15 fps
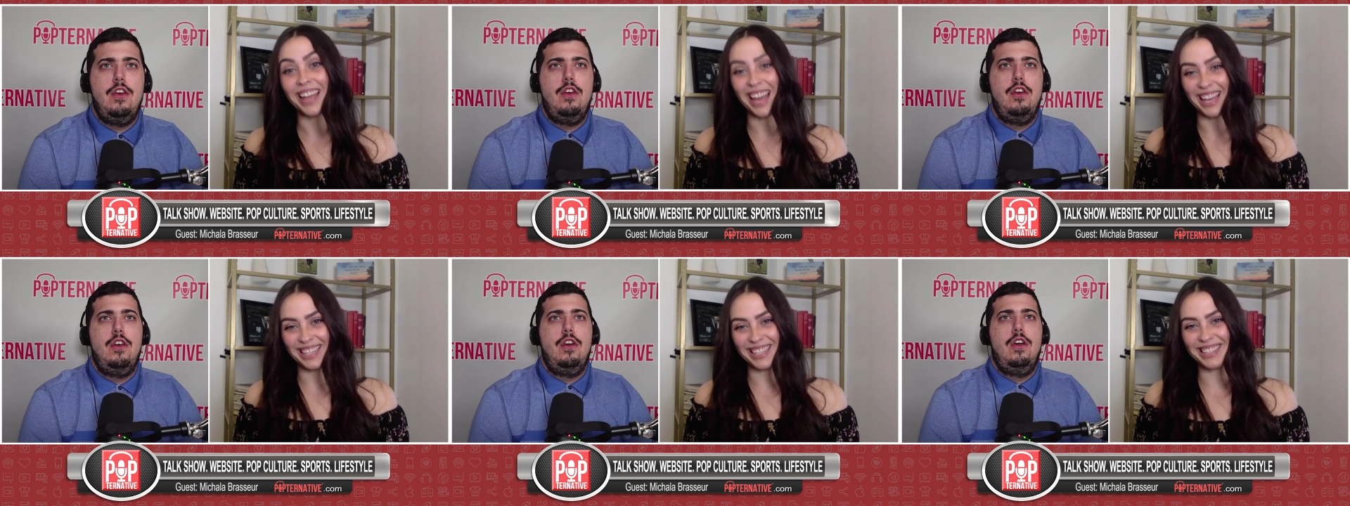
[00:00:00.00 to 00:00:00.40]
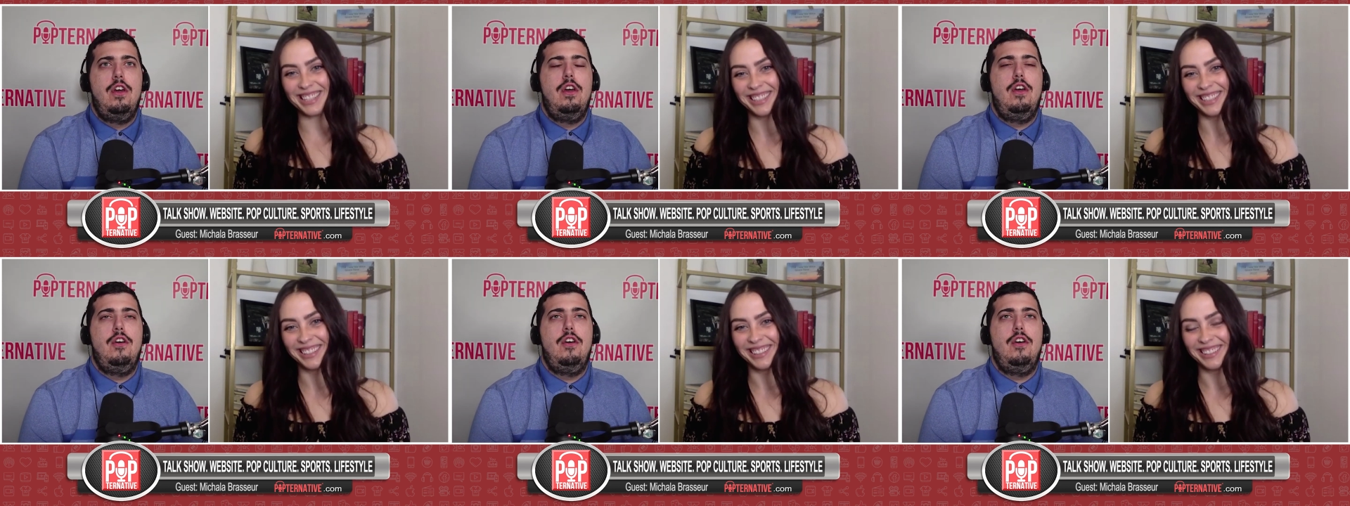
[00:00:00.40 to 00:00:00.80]
Speaker 1: Yes.
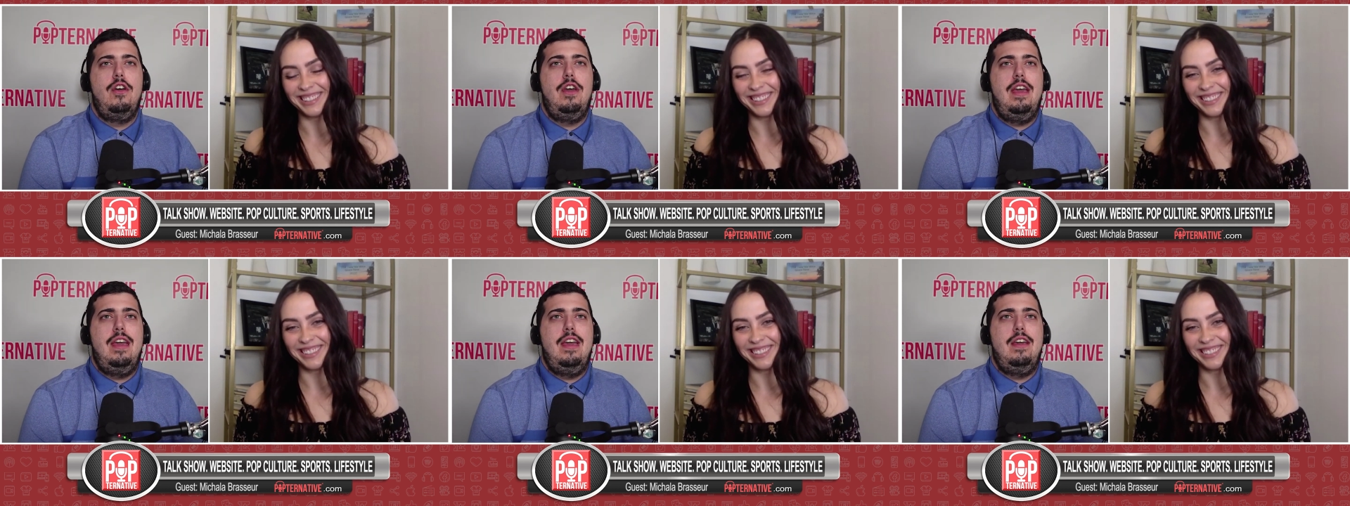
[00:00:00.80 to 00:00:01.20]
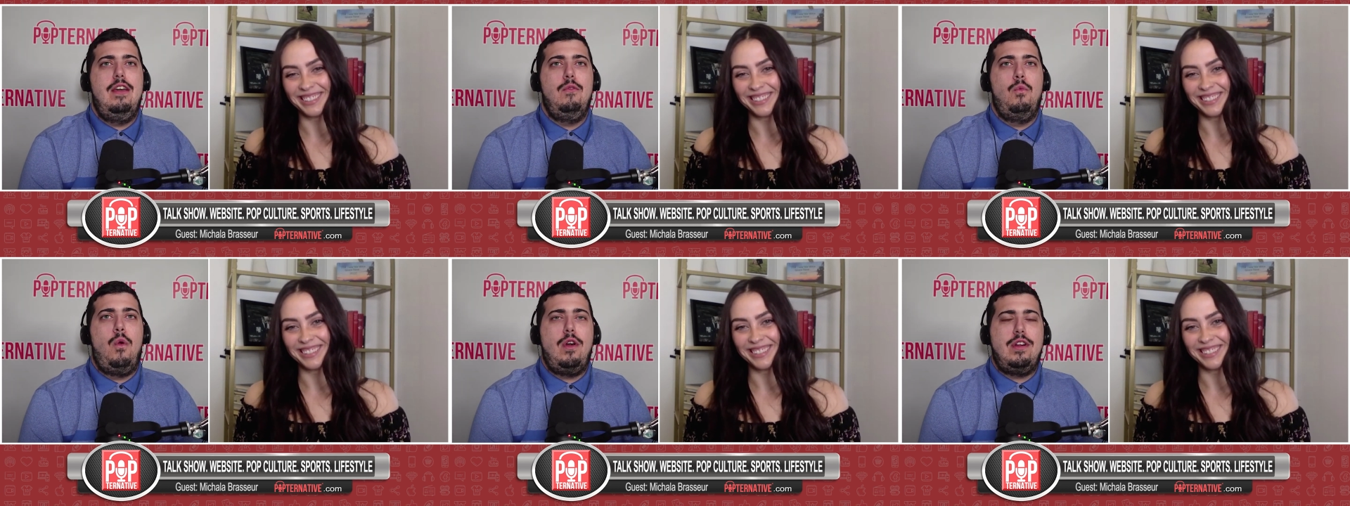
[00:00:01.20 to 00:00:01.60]

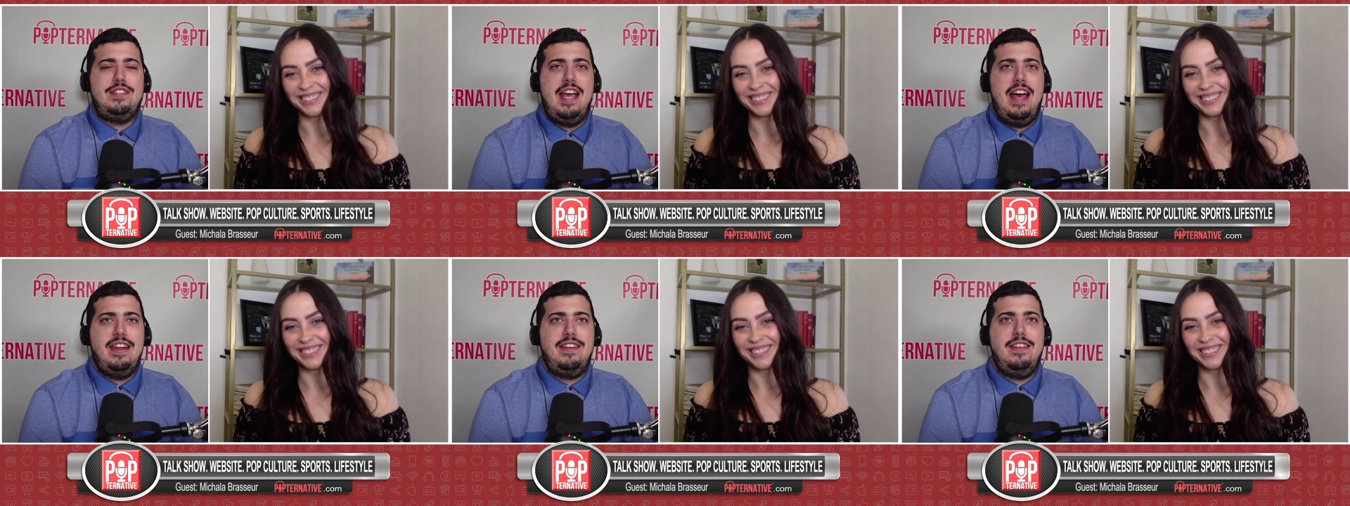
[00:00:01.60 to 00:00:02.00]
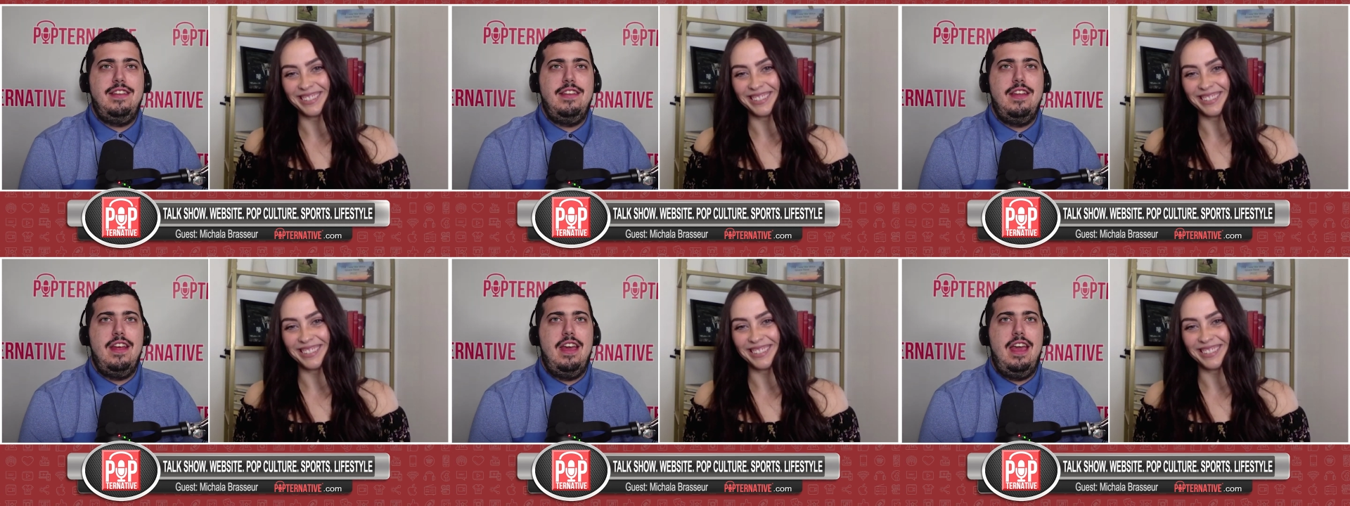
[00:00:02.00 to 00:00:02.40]
works
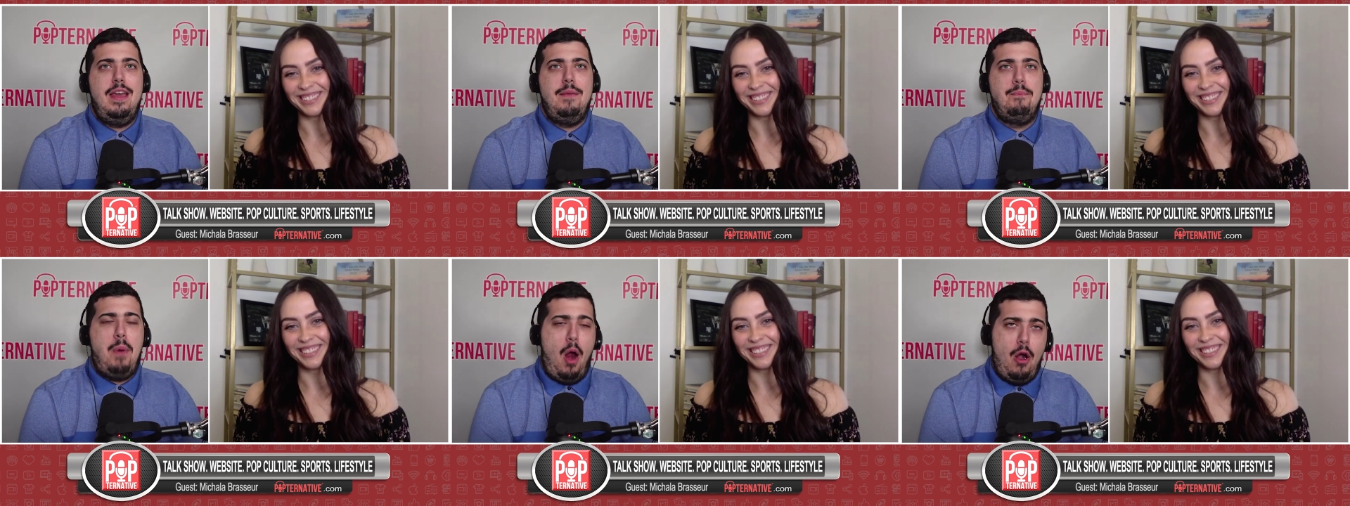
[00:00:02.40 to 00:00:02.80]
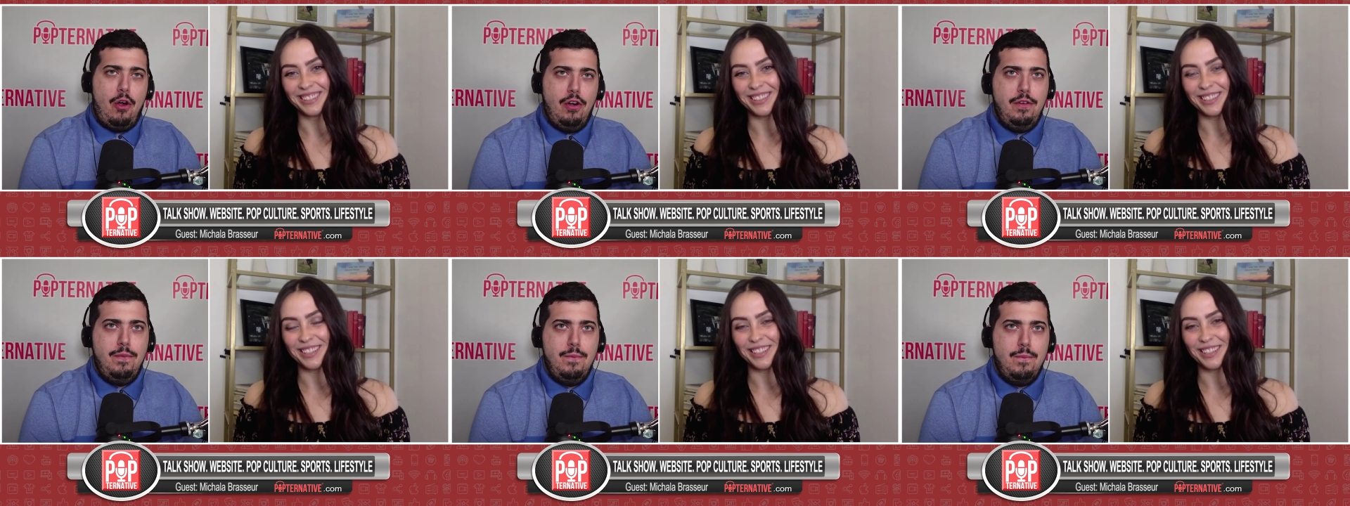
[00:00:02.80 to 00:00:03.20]
at a
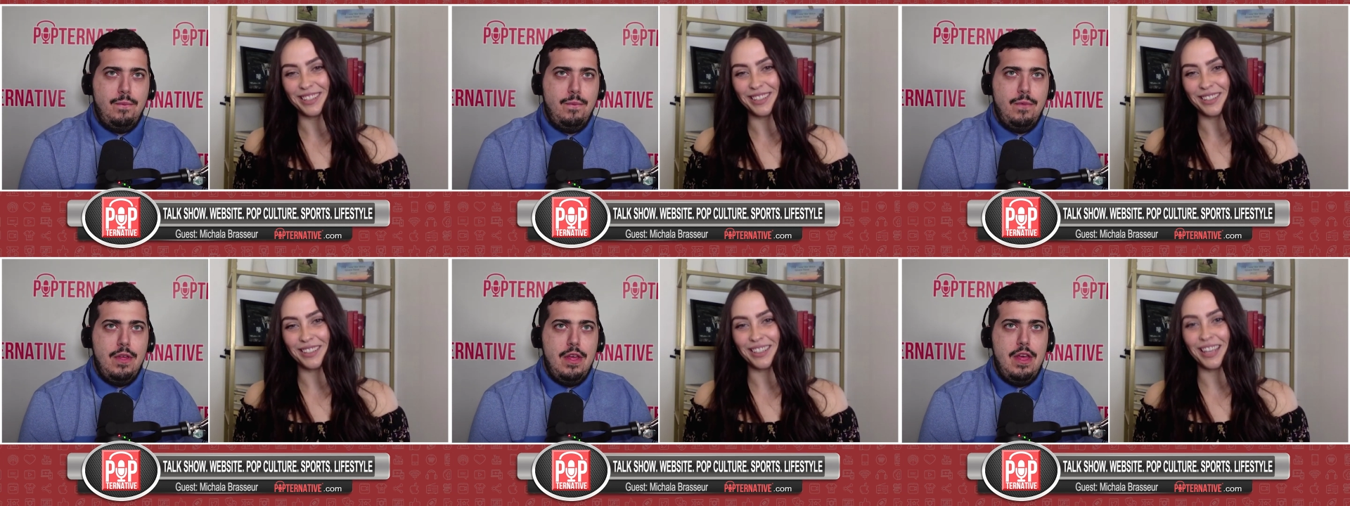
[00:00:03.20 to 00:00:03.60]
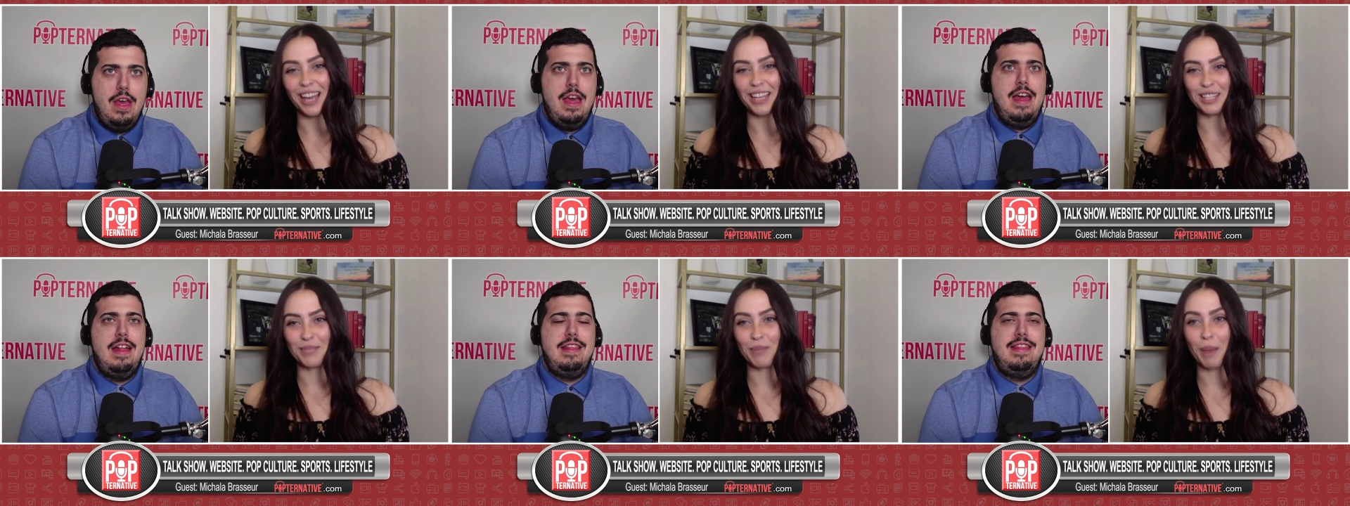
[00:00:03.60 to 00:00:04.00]
bar
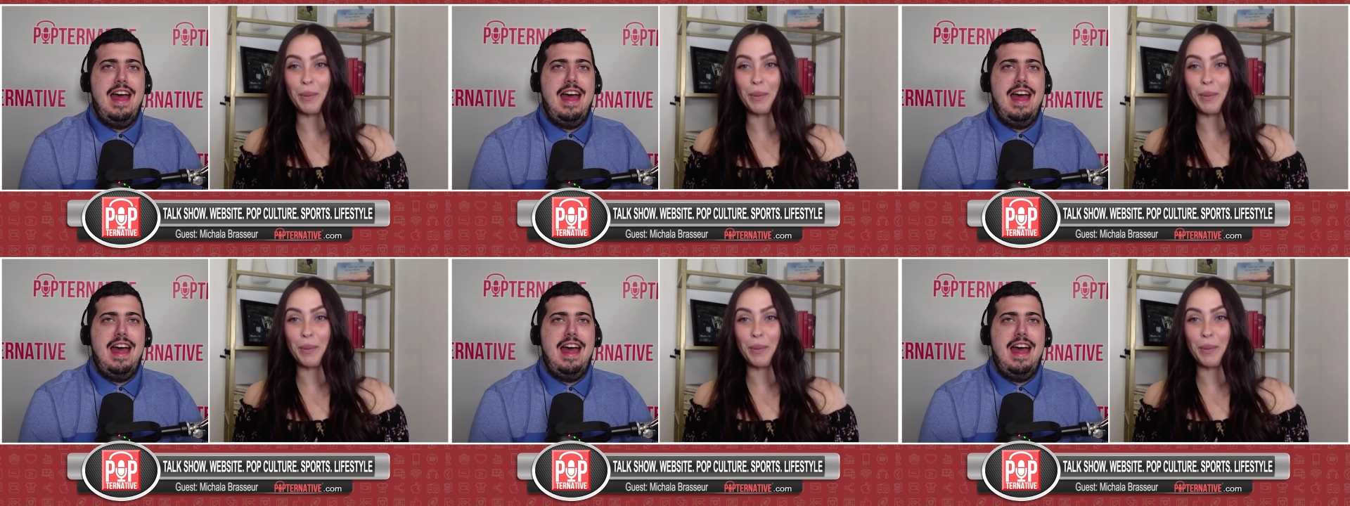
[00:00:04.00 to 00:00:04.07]
Yes.